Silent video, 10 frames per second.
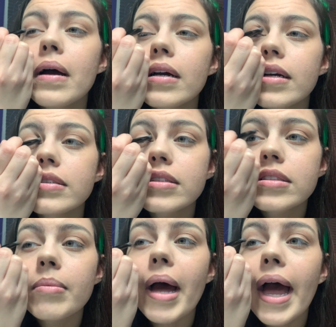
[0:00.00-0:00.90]
because there's
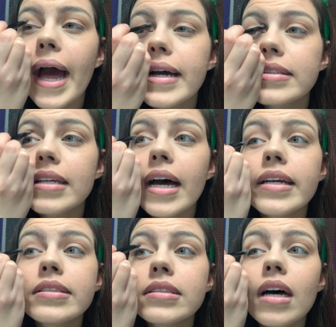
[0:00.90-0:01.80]
some
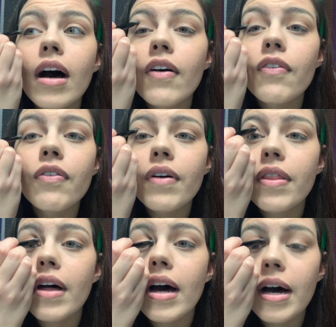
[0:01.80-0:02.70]
excess of
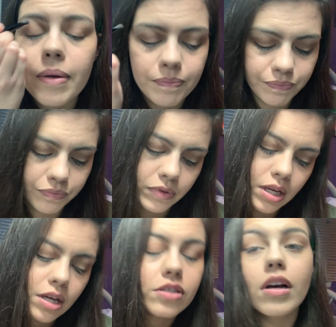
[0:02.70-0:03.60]
the
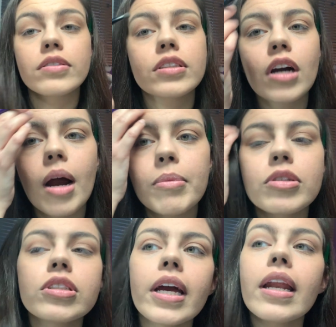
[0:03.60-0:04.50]
Salted Caramel
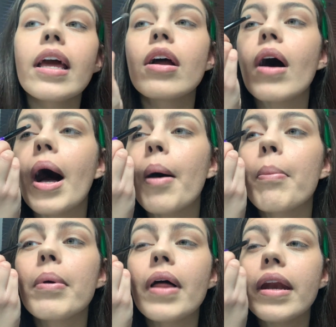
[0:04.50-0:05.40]
shade, and it'll help
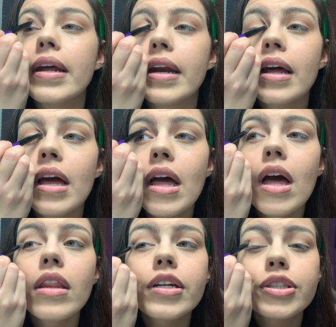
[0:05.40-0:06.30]
blend in
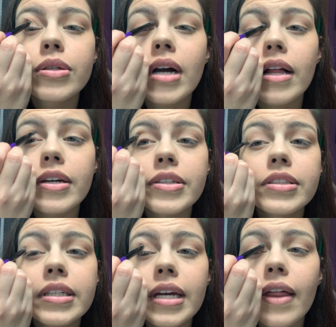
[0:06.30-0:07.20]
the two colors
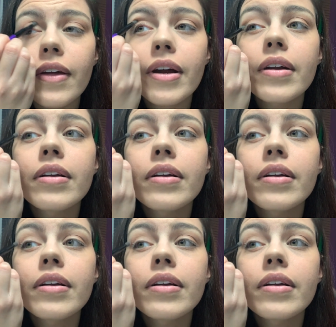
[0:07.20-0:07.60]
together.